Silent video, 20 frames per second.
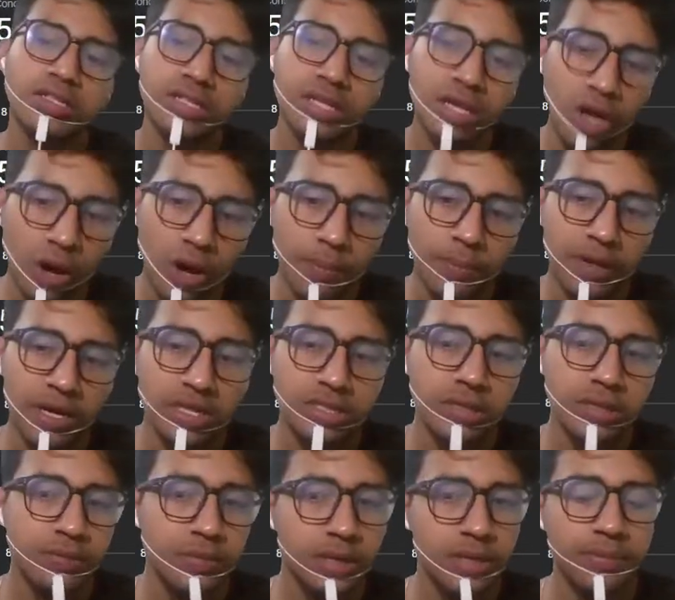is still
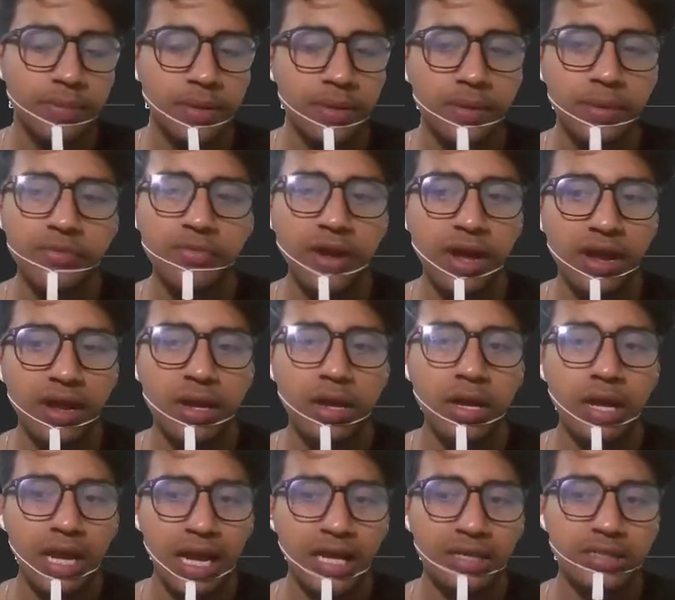competition, but maybe
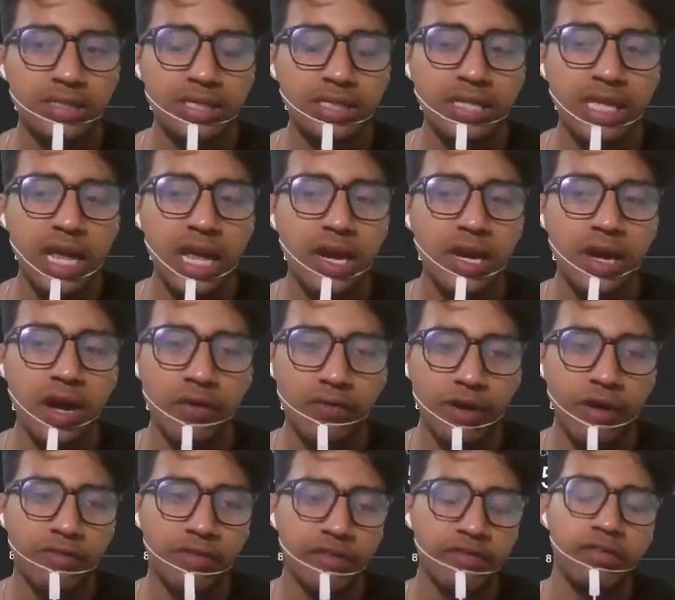lesser than a
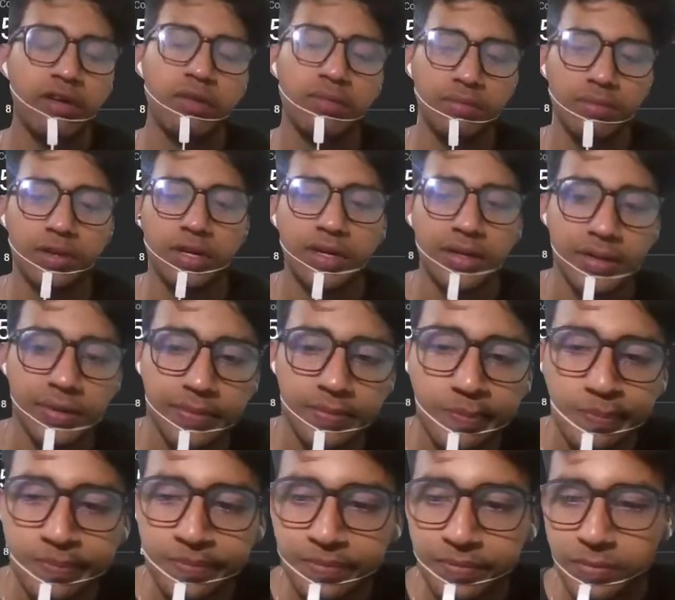web development.
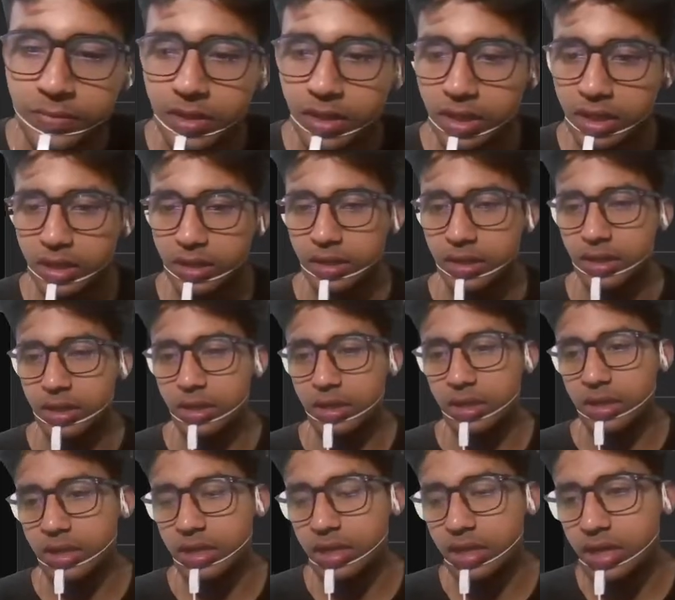Okay.
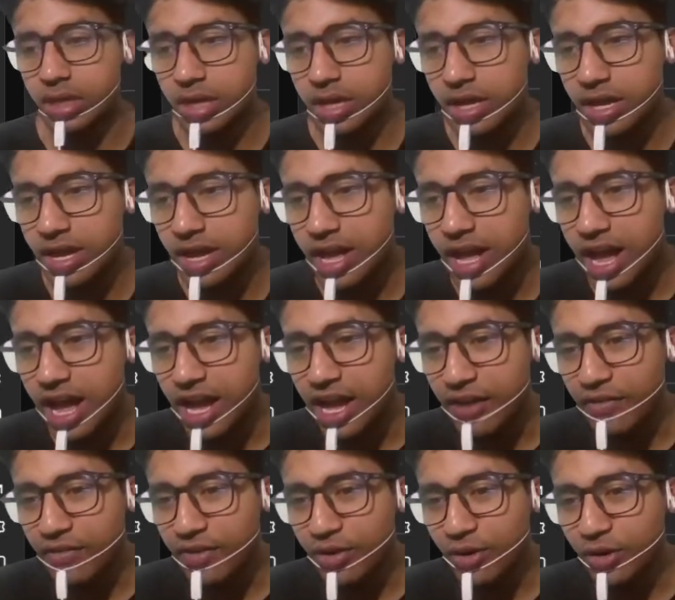I
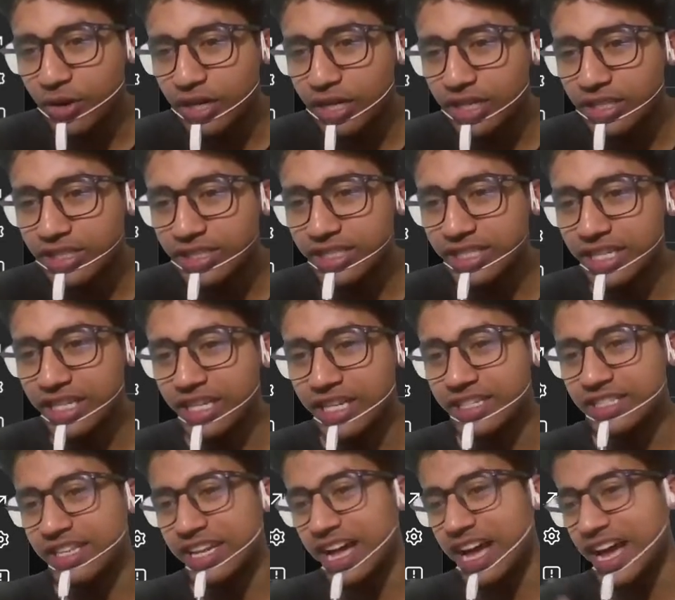have not touched JS.